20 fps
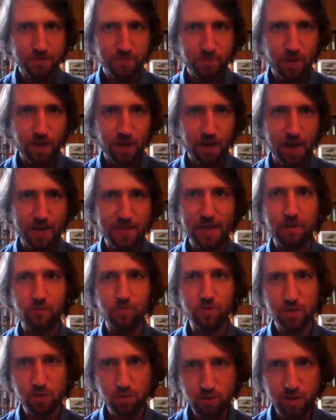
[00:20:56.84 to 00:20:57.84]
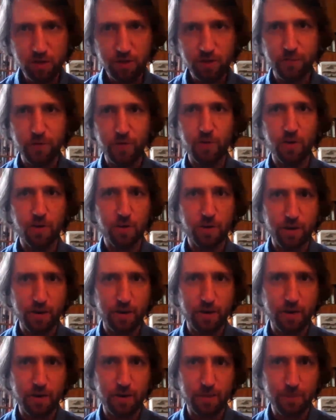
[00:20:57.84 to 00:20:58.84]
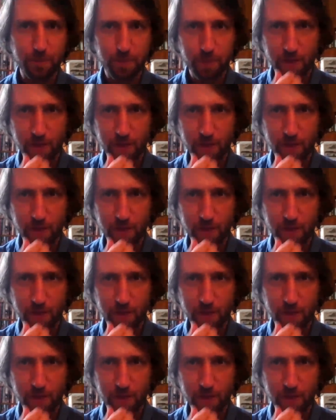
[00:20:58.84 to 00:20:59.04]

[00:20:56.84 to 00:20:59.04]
And I was looking for a